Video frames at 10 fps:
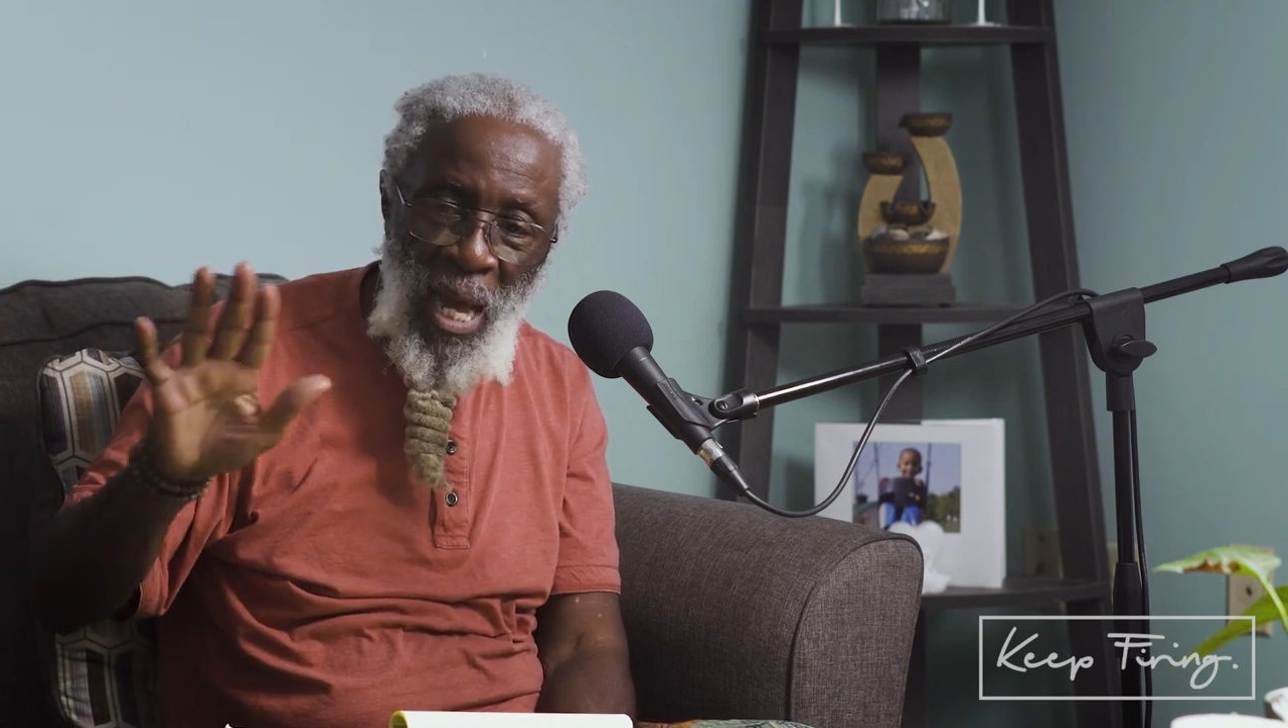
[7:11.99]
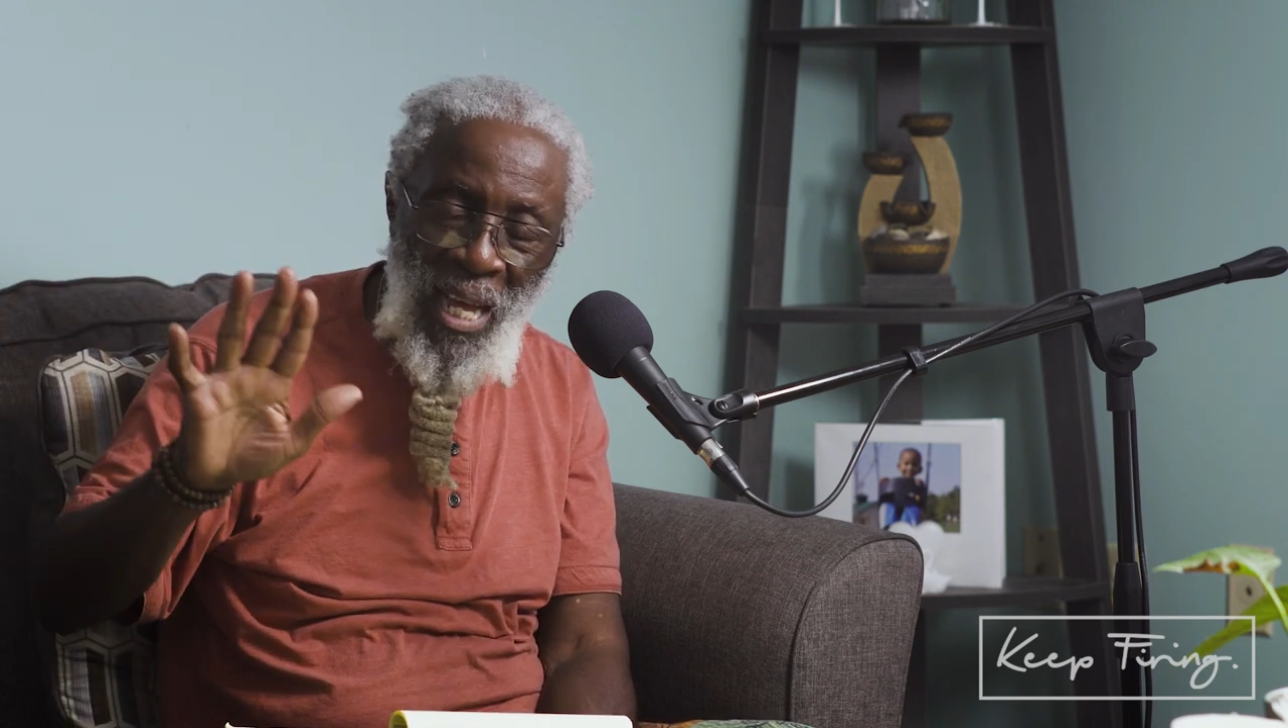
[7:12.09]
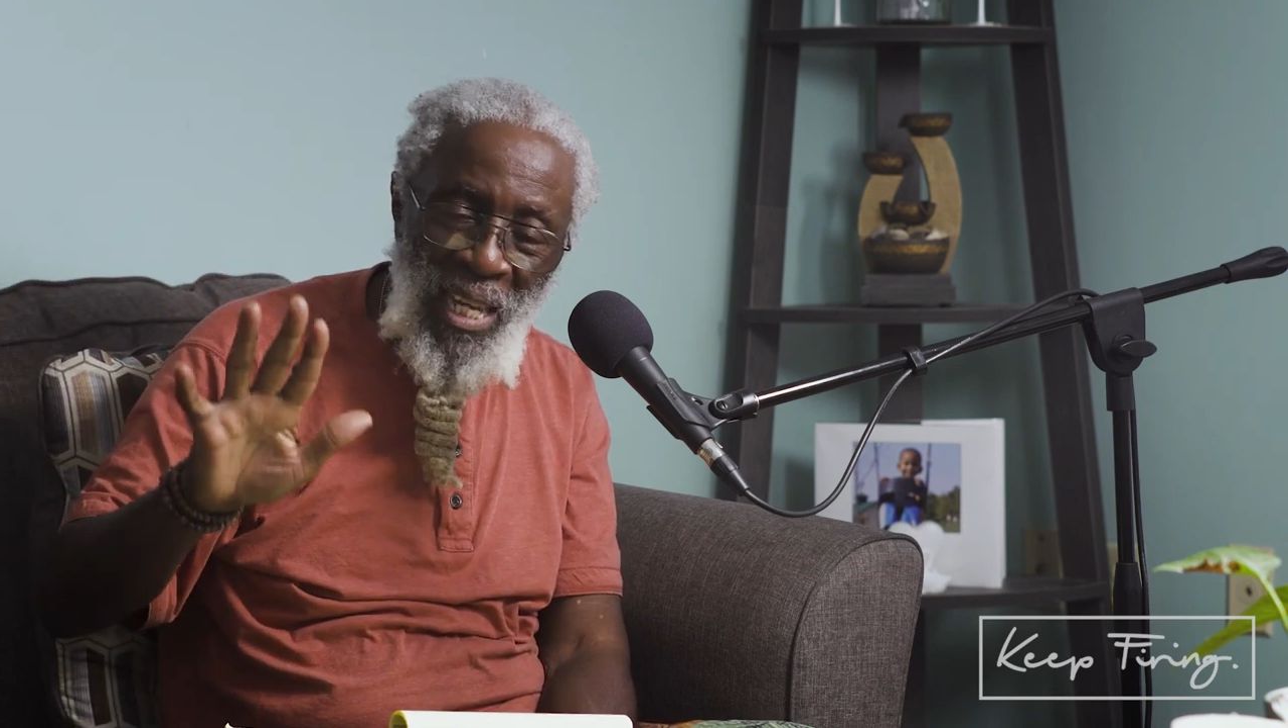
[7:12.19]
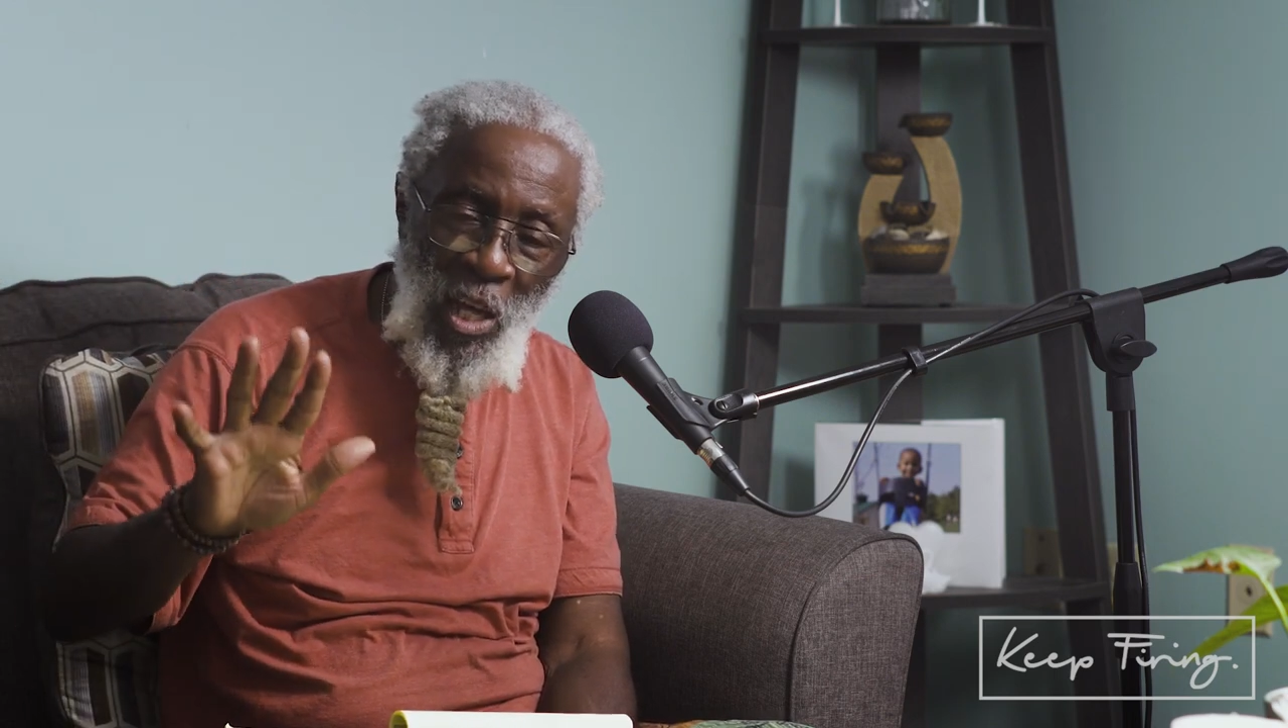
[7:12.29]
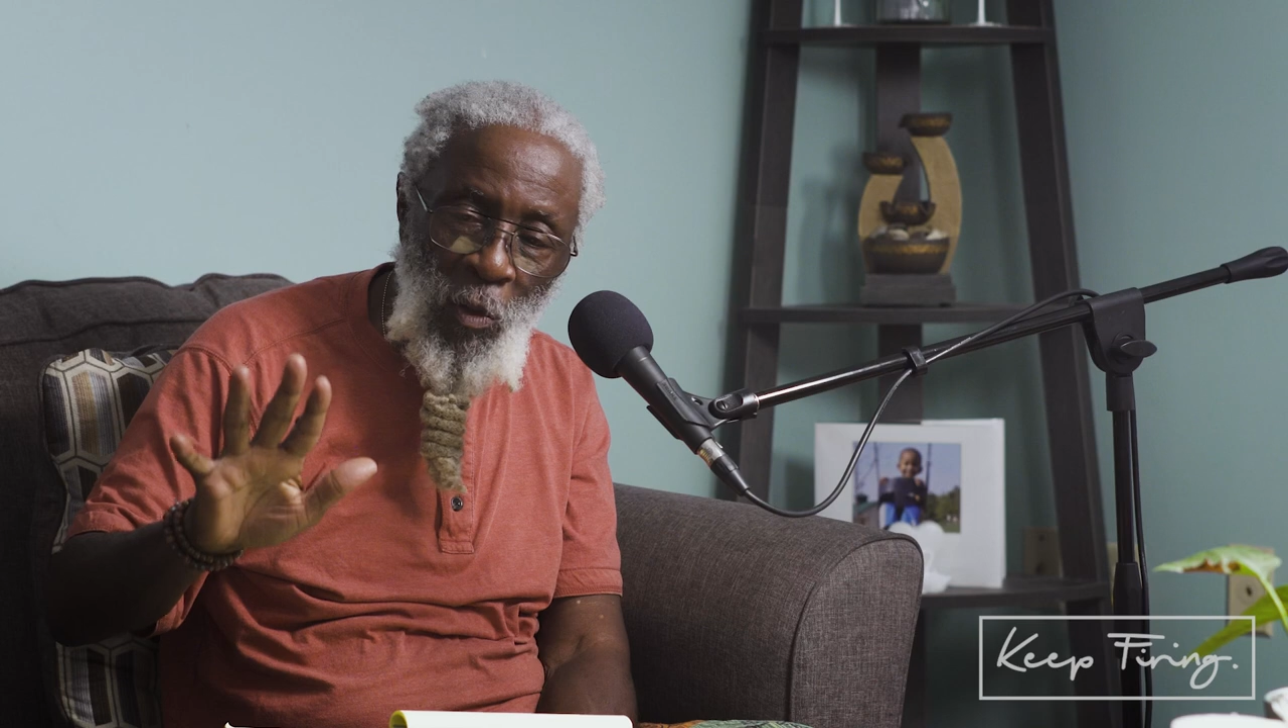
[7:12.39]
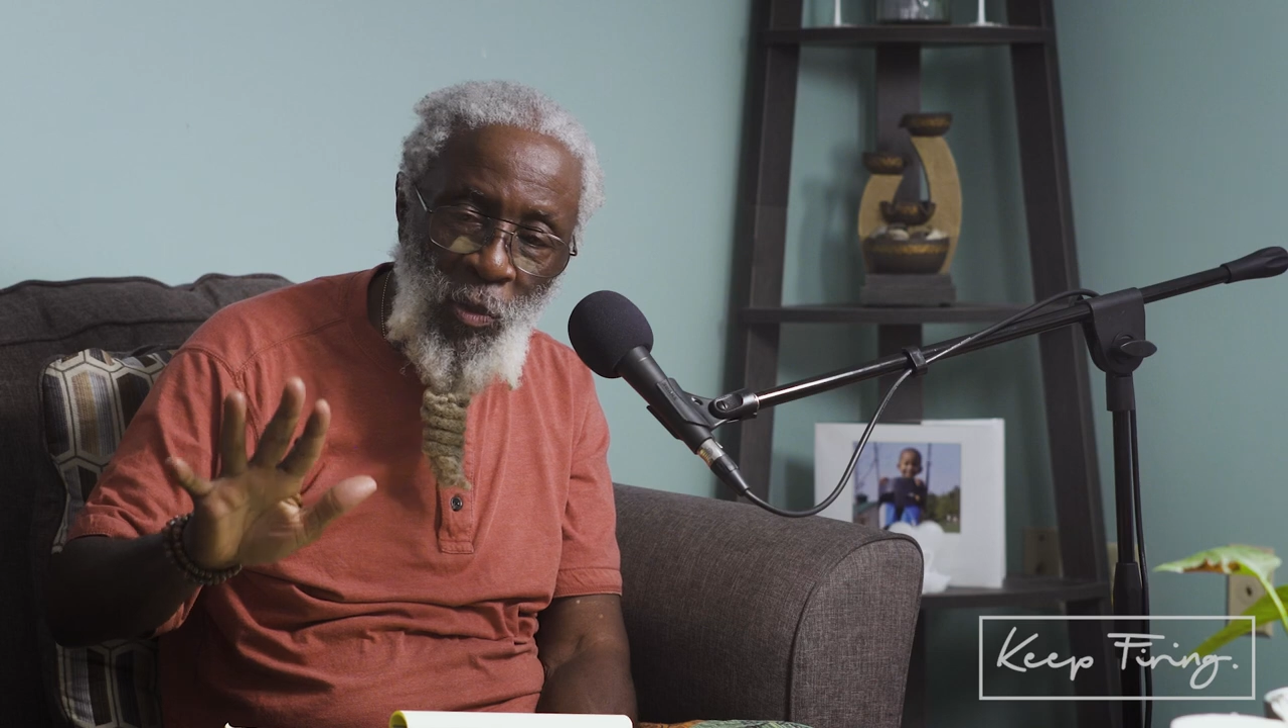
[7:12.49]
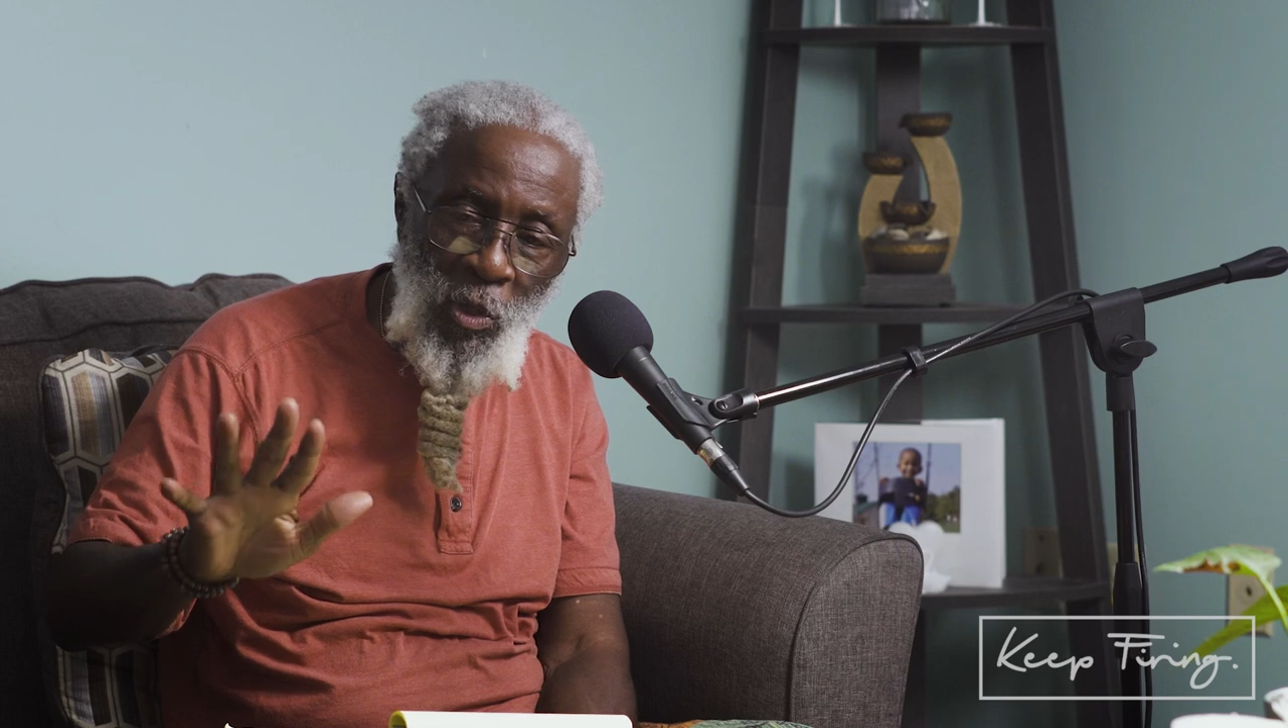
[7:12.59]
and help